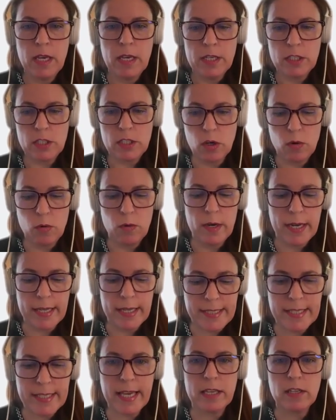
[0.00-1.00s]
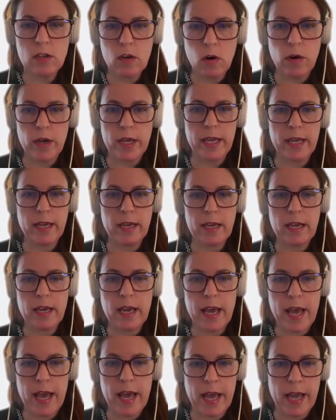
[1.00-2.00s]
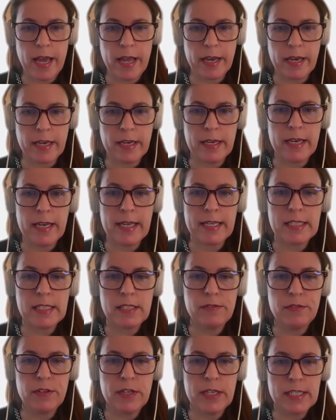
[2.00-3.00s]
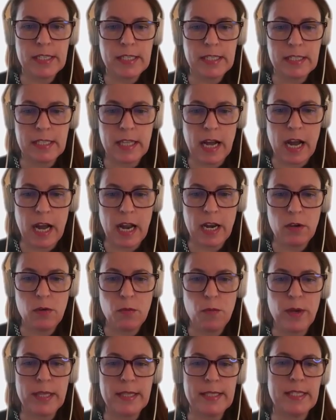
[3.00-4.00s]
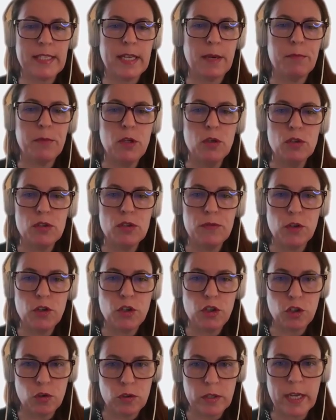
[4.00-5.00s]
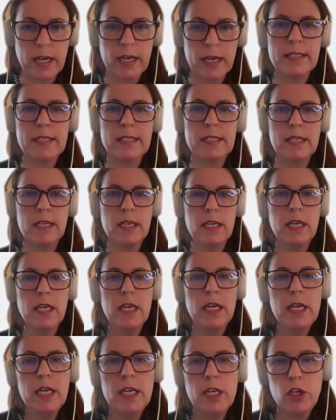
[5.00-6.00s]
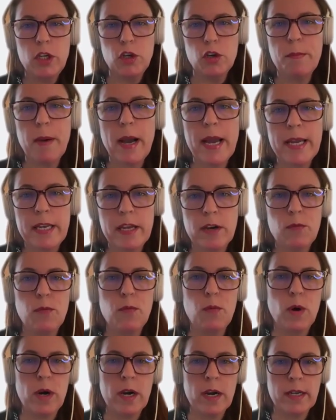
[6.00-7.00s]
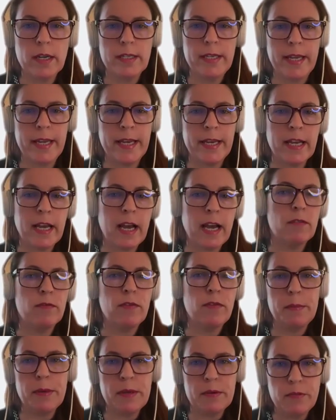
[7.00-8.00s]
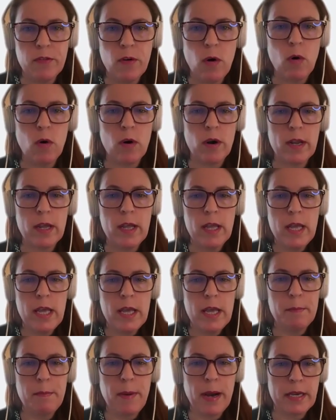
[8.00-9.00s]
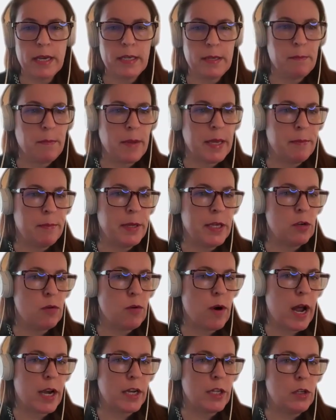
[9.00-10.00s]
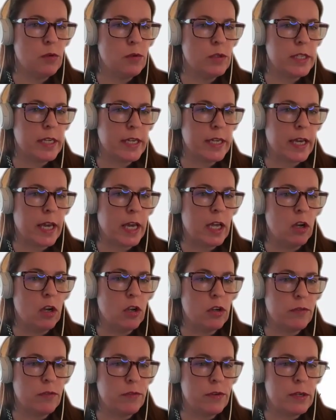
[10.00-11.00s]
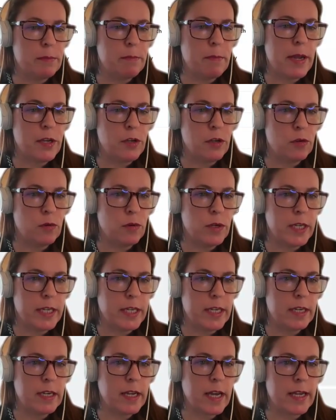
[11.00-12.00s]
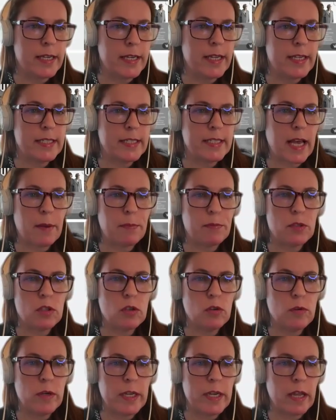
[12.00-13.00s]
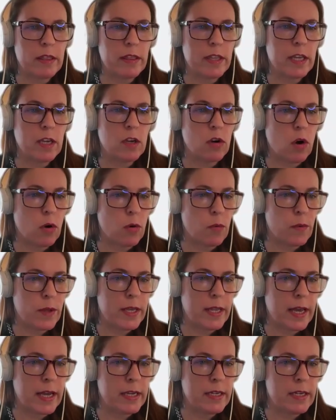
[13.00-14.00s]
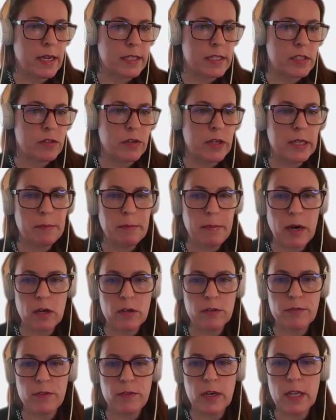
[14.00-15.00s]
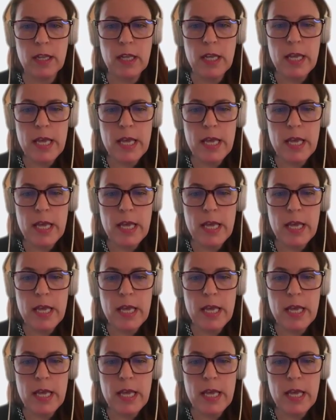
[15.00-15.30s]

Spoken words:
So let's get going and let's first start with some useful shortcuts. You might have worked in Canva before, but maybe you are using a lot of the menu here, and there is absolutely nothing wrong with that. That's really powerful.